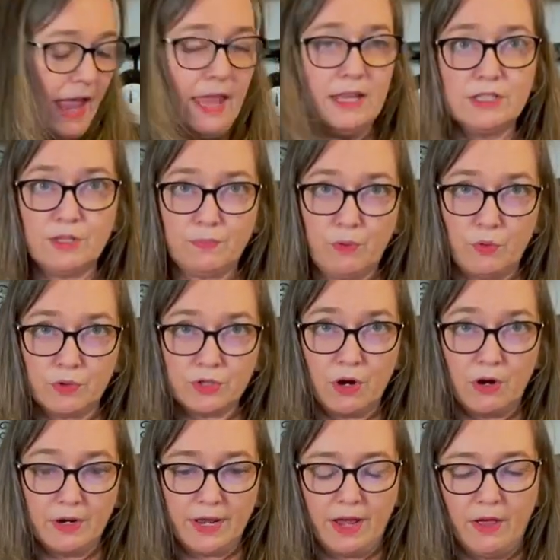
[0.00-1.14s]
and it supports
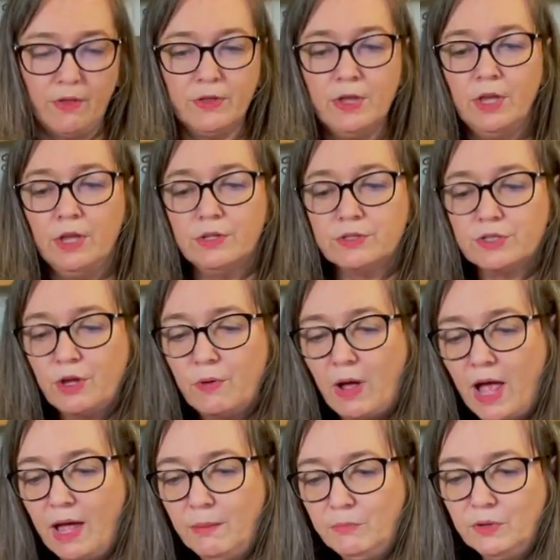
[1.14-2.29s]
heart health. So
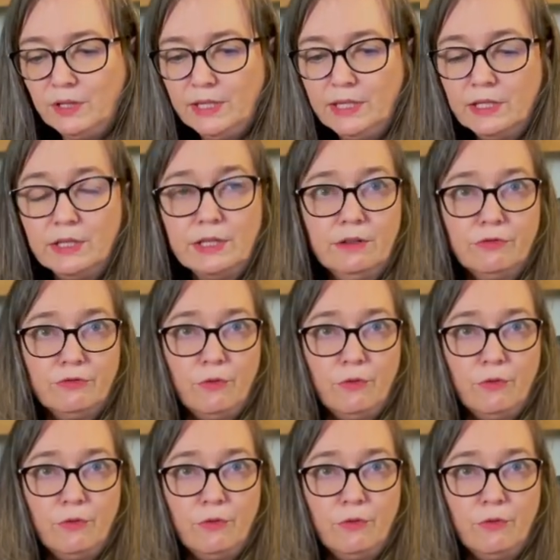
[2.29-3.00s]
I'm really looking